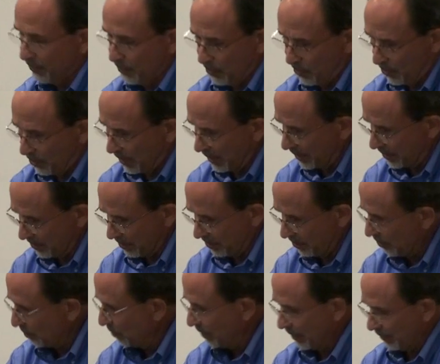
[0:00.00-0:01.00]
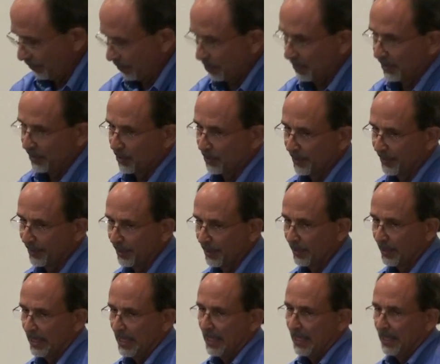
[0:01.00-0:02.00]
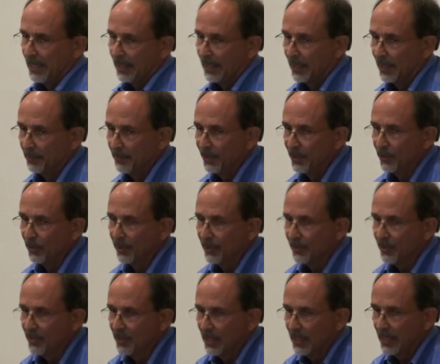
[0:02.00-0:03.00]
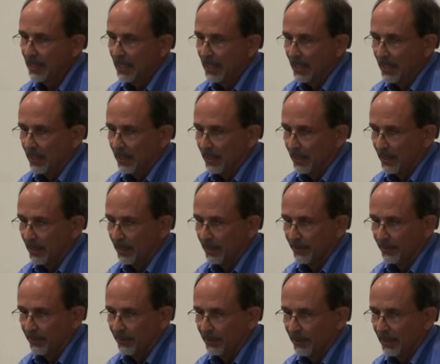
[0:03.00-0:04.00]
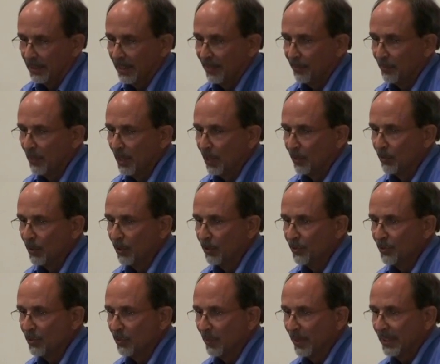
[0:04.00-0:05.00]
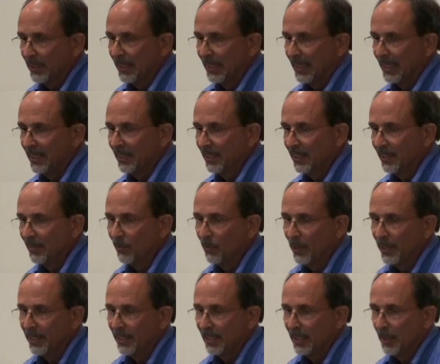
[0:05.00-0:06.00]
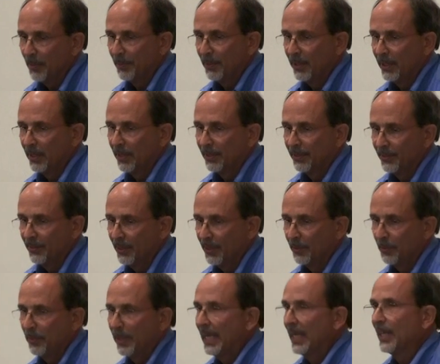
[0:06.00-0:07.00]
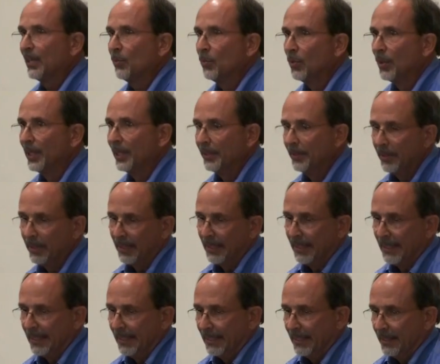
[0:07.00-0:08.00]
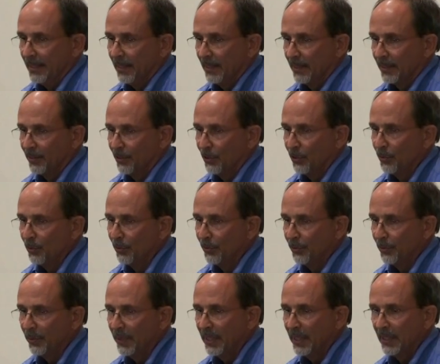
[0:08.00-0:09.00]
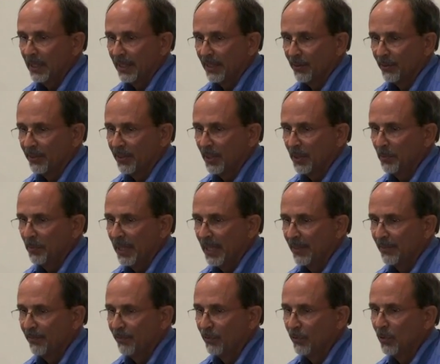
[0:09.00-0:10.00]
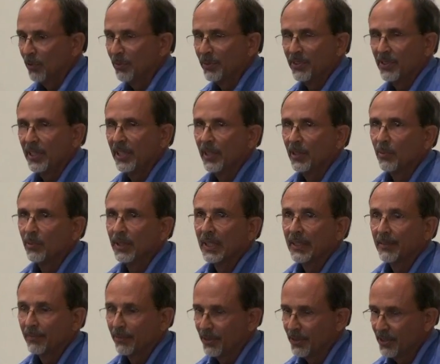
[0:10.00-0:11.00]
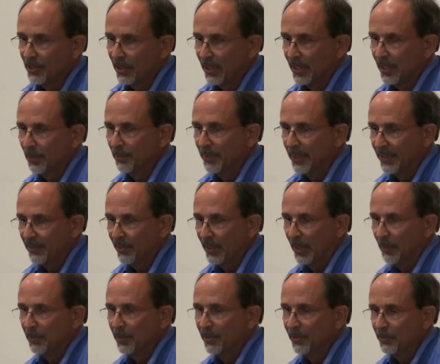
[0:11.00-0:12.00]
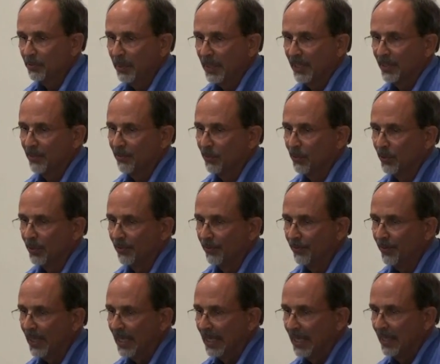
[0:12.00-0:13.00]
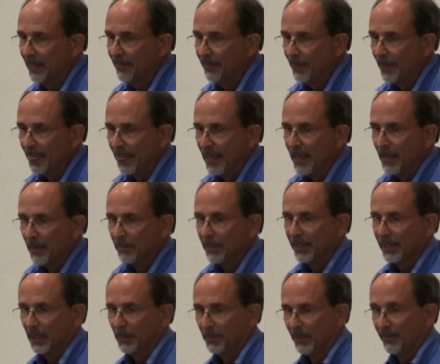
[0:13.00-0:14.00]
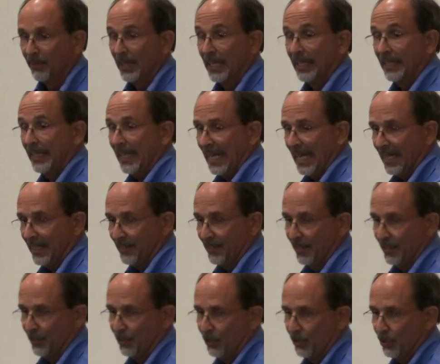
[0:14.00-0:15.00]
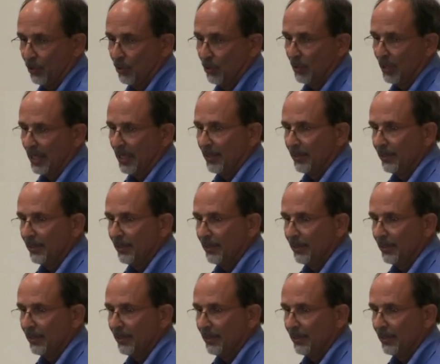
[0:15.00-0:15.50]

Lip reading: of you who aren't real familiar with it. But you can see the 11-mile roads, the white line kind of winding up there. You hit pad 1, 2, 3. I don't think pad 4 was here when I first started. I think Cypress, pads 4 and 5. But they provide access to